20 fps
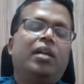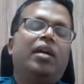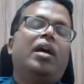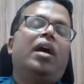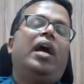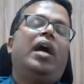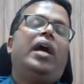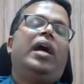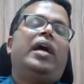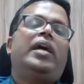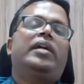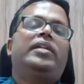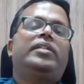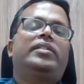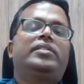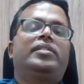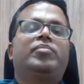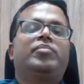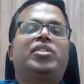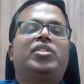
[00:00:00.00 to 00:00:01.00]
and
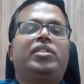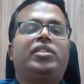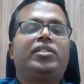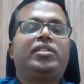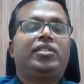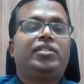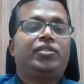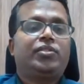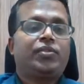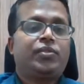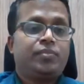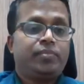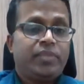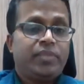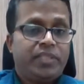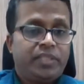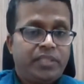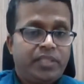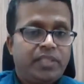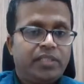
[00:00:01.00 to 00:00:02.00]
the motility should
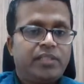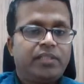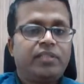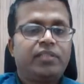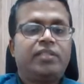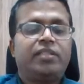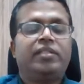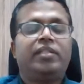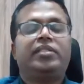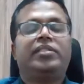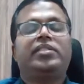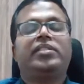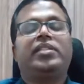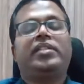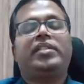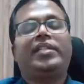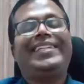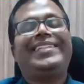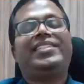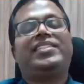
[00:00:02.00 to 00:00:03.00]
be
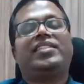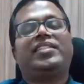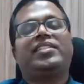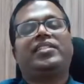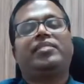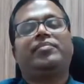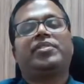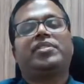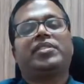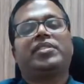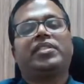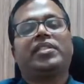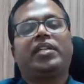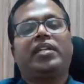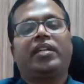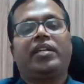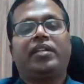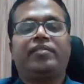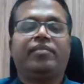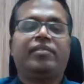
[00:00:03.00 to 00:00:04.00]
at least 30% and
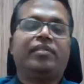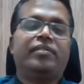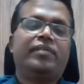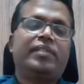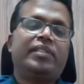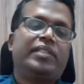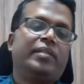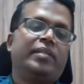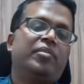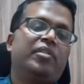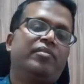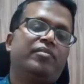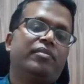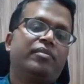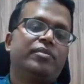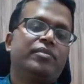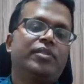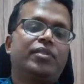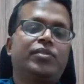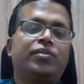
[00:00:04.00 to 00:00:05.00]
above, and the
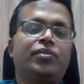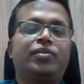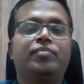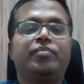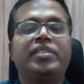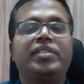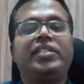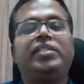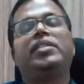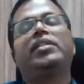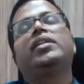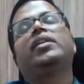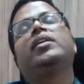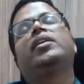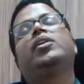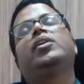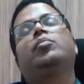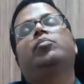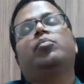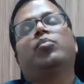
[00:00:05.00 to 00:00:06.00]
morphology should be
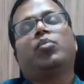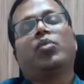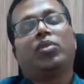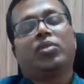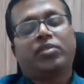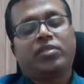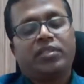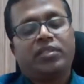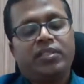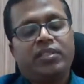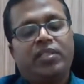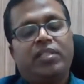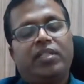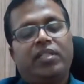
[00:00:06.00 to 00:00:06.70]
more than